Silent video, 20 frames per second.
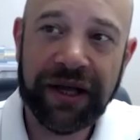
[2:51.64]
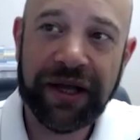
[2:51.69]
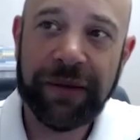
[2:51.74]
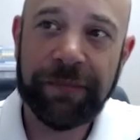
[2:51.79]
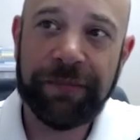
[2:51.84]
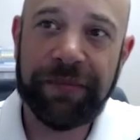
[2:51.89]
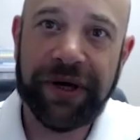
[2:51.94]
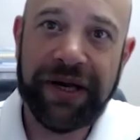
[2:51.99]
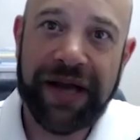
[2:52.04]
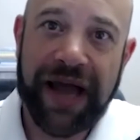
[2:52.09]

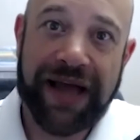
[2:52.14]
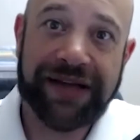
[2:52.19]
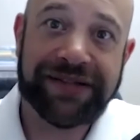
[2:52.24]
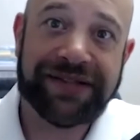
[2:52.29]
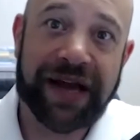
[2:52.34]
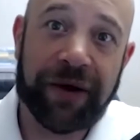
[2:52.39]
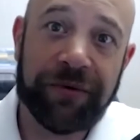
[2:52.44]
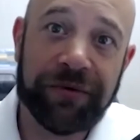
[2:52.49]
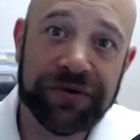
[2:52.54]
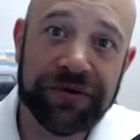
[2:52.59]
But
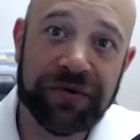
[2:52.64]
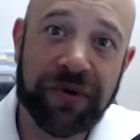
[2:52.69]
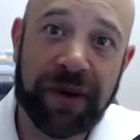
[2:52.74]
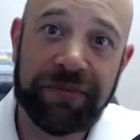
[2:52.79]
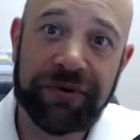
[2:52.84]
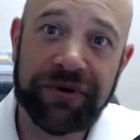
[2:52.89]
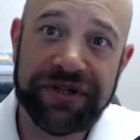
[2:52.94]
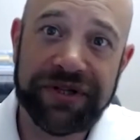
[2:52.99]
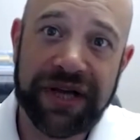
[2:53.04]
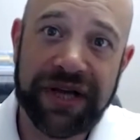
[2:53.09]
as I was
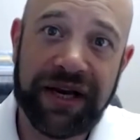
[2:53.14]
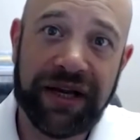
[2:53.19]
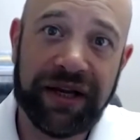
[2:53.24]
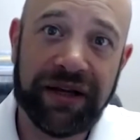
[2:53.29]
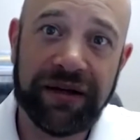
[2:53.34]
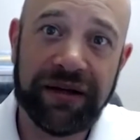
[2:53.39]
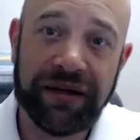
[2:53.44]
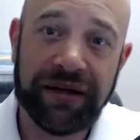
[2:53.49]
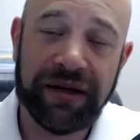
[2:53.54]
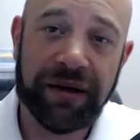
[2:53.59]

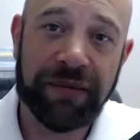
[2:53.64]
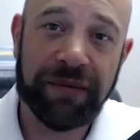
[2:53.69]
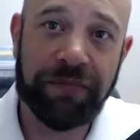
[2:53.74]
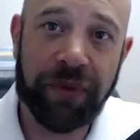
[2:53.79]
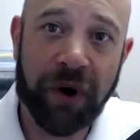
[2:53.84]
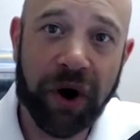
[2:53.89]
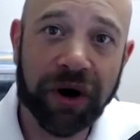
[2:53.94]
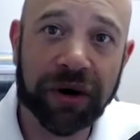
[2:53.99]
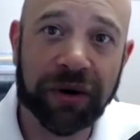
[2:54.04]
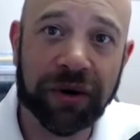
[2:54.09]
representing
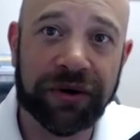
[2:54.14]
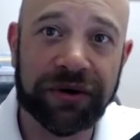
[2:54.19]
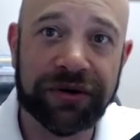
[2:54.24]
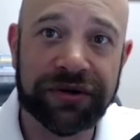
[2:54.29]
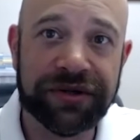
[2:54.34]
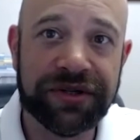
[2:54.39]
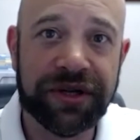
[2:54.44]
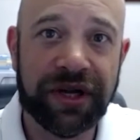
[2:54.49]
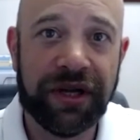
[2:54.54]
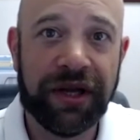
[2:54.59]

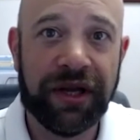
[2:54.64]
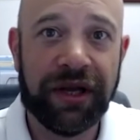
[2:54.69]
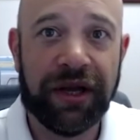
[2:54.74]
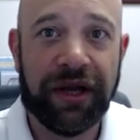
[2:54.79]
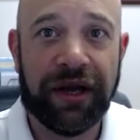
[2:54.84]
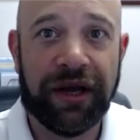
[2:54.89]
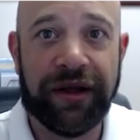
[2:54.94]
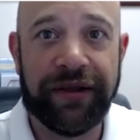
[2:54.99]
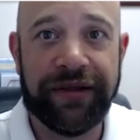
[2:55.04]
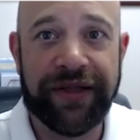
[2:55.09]
borrowers,
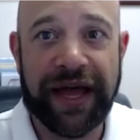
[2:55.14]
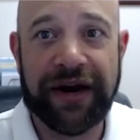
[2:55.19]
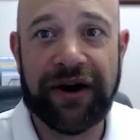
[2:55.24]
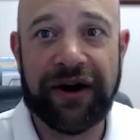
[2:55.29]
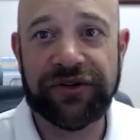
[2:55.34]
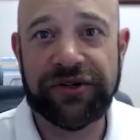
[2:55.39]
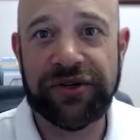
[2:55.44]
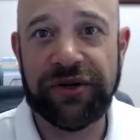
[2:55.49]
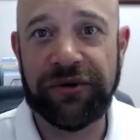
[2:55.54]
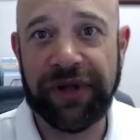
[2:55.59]
that
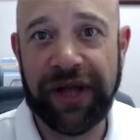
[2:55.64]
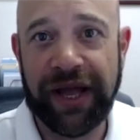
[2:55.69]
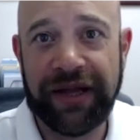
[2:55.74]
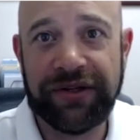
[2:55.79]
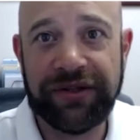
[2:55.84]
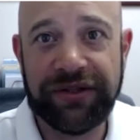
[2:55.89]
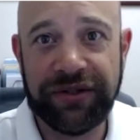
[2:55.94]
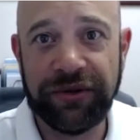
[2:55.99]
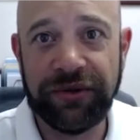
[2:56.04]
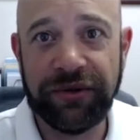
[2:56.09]
also
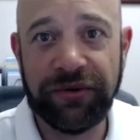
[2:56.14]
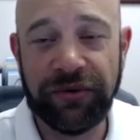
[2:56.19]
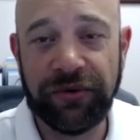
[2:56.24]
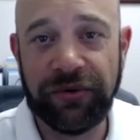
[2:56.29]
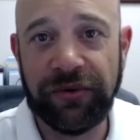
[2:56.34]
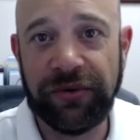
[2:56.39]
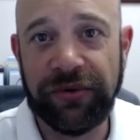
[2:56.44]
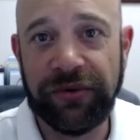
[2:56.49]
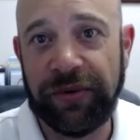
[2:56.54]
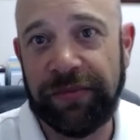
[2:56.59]
led
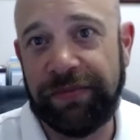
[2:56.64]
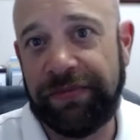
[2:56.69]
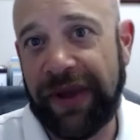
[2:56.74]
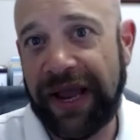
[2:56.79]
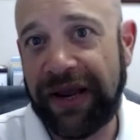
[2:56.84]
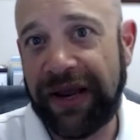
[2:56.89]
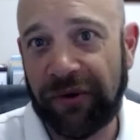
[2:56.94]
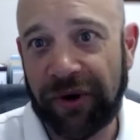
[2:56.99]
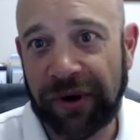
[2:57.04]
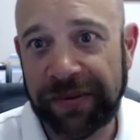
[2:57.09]
to
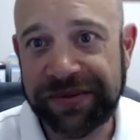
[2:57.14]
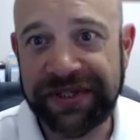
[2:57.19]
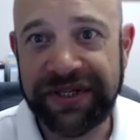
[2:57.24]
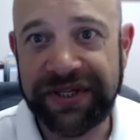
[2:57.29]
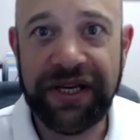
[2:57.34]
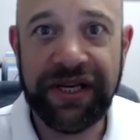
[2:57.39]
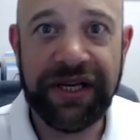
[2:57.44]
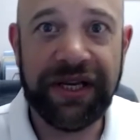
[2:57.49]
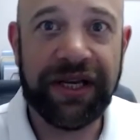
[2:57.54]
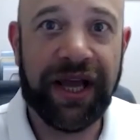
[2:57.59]

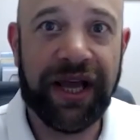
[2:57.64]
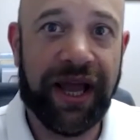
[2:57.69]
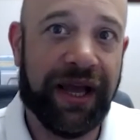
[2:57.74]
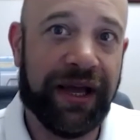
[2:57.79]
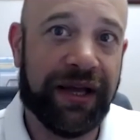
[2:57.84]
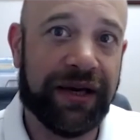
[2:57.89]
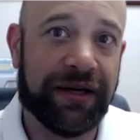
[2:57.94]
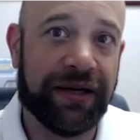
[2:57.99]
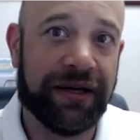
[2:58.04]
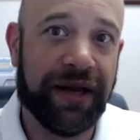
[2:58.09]
bankruptcy
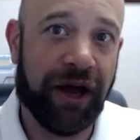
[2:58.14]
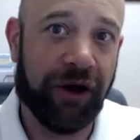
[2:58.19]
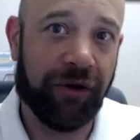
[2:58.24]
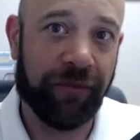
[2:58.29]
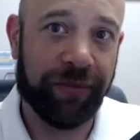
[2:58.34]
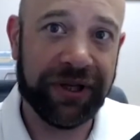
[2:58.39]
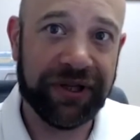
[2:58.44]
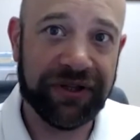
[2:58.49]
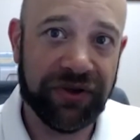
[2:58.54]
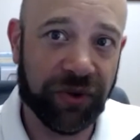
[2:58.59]
and
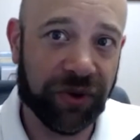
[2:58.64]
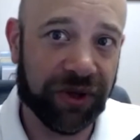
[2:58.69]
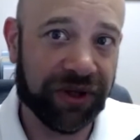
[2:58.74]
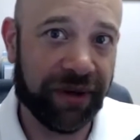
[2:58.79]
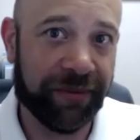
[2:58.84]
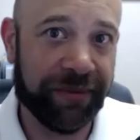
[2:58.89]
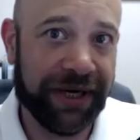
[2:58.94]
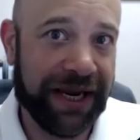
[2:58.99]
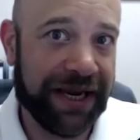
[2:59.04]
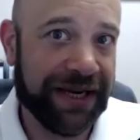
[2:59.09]
helping to
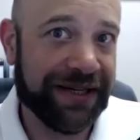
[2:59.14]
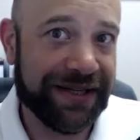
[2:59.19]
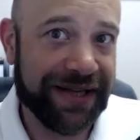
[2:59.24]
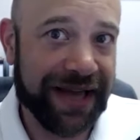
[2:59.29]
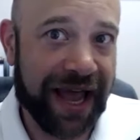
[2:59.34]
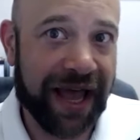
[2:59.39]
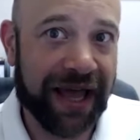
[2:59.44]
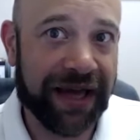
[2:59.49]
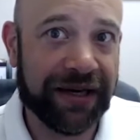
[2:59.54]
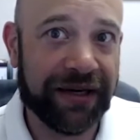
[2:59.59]
eliminate
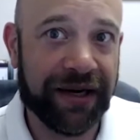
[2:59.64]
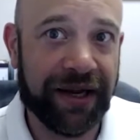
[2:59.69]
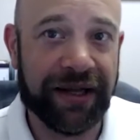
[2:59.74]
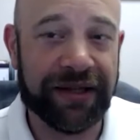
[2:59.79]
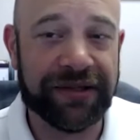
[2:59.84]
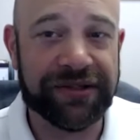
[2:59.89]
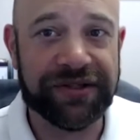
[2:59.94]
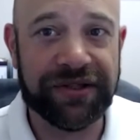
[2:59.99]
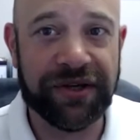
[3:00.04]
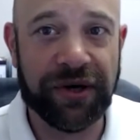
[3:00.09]
debt.
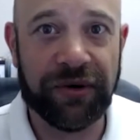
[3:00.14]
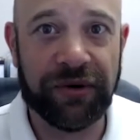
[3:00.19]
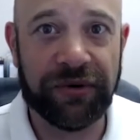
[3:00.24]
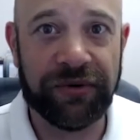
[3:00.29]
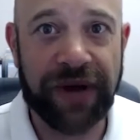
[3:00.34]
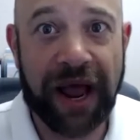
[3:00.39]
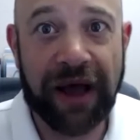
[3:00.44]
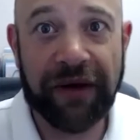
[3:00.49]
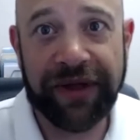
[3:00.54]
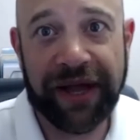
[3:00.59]
And so
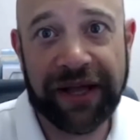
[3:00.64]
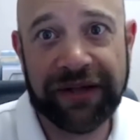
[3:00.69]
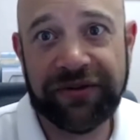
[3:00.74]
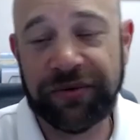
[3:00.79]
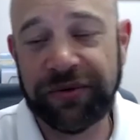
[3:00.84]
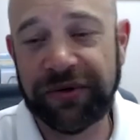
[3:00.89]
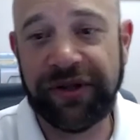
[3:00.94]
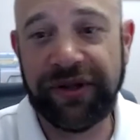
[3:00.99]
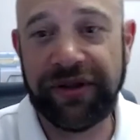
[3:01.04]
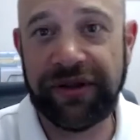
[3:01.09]
now
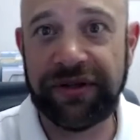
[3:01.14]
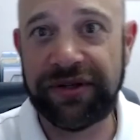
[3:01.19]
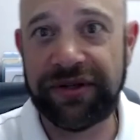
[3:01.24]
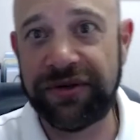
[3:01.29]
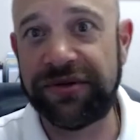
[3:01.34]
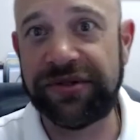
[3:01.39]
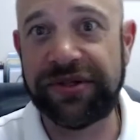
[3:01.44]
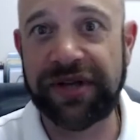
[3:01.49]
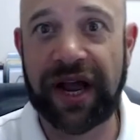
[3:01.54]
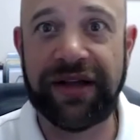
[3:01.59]
that's really the
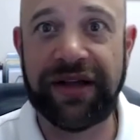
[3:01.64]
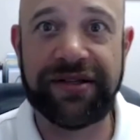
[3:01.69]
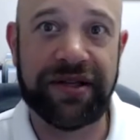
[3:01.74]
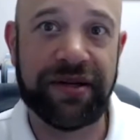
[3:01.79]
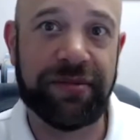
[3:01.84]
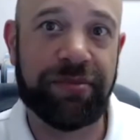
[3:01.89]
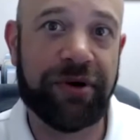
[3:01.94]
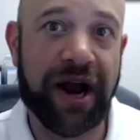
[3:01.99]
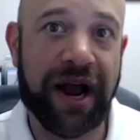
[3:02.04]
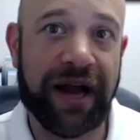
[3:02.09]
two sides of
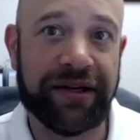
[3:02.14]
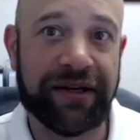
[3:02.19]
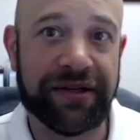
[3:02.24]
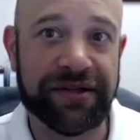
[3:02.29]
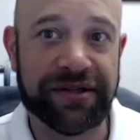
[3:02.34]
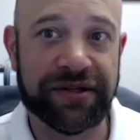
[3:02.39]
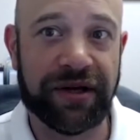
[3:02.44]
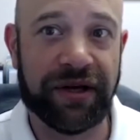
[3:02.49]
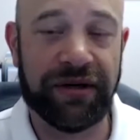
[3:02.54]
the practice.